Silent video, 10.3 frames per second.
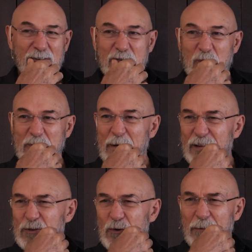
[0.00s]
talks about a
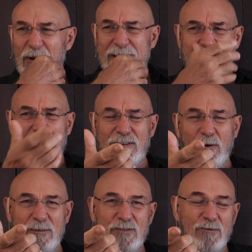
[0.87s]
story, but I think I
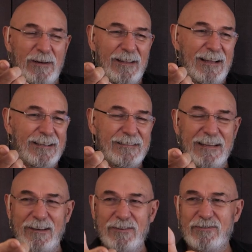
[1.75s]
told the story of the last
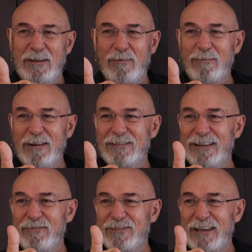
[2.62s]
2 years, Chip, but I'm going to
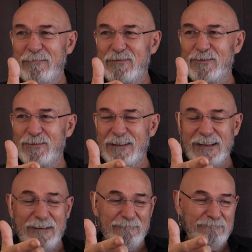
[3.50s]
say the same
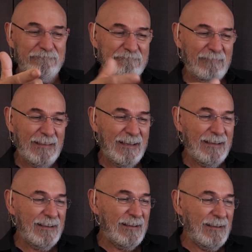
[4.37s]
story.
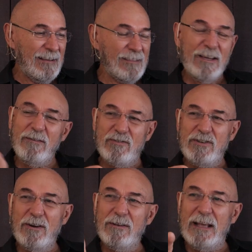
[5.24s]
Thank you for
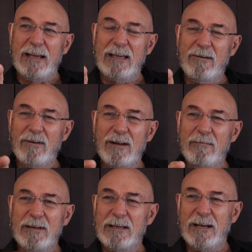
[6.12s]
sharing that, Kira. I don't
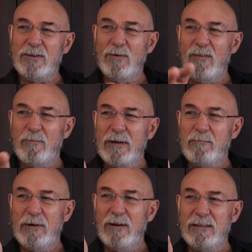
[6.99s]
mean to cut you off,
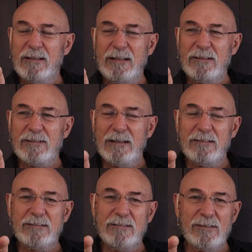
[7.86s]
but I think
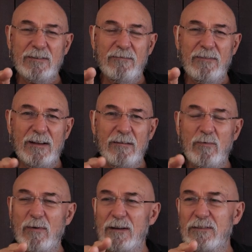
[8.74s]
it's such a
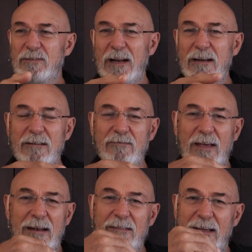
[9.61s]
valuable understanding of
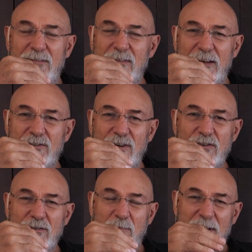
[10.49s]
that. And they
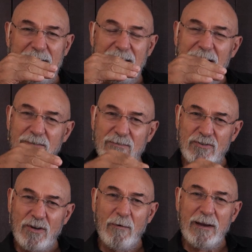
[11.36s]
showed you by the kids
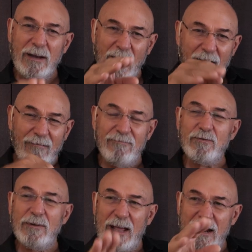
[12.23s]
showing love
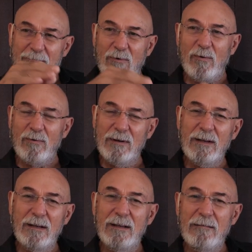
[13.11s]
to an animal
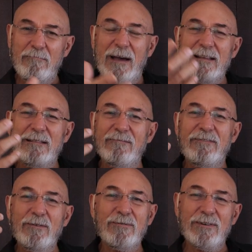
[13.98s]
made them
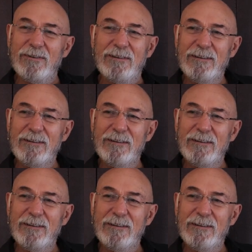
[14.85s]
feel good.